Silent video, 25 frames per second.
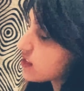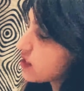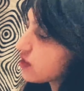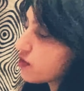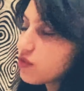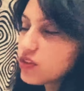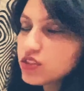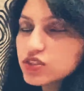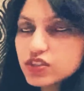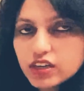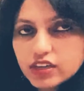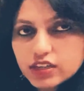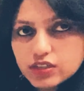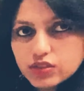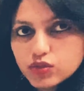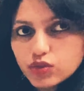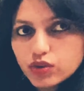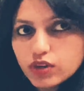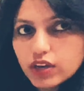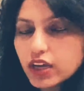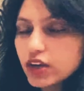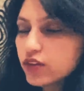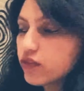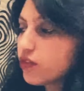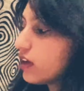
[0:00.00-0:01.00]
it will change to
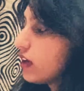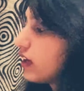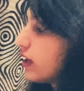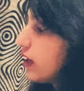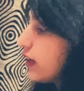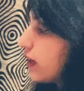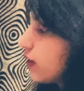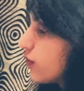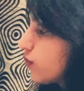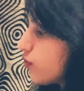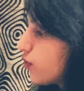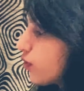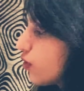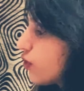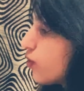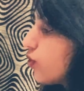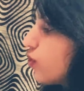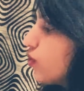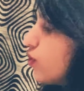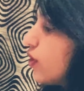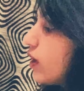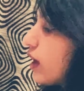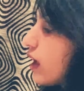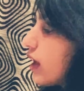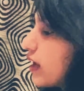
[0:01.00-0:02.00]
liquid. If you
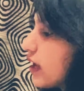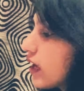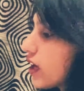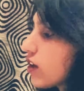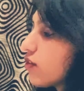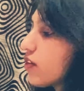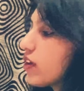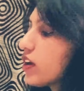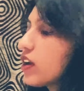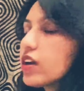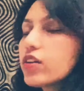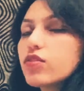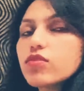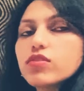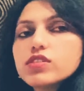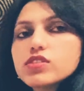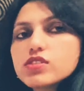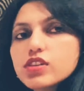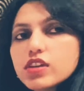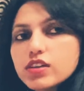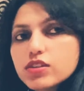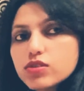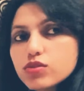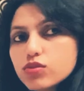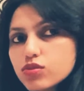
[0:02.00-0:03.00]
cool a liquid, it will
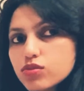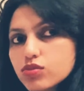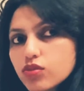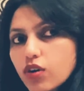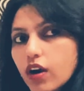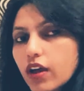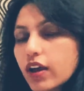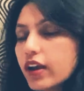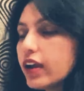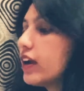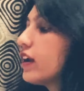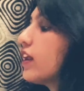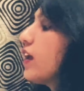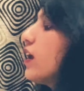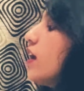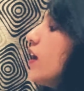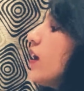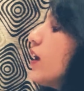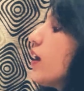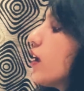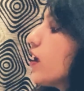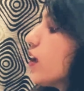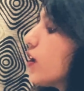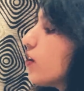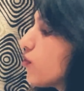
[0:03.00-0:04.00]
change to solid.
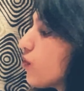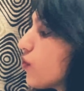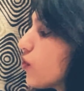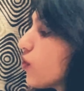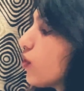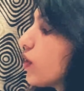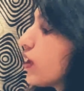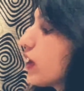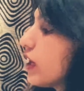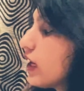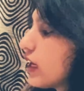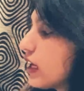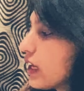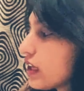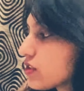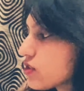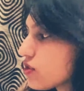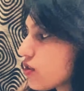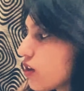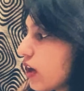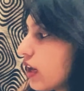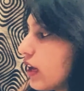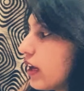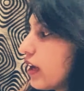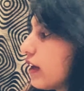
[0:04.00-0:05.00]
If you heat a
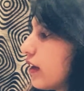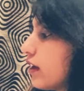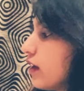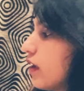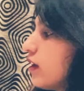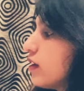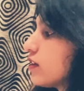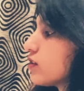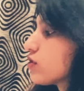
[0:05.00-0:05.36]
solid,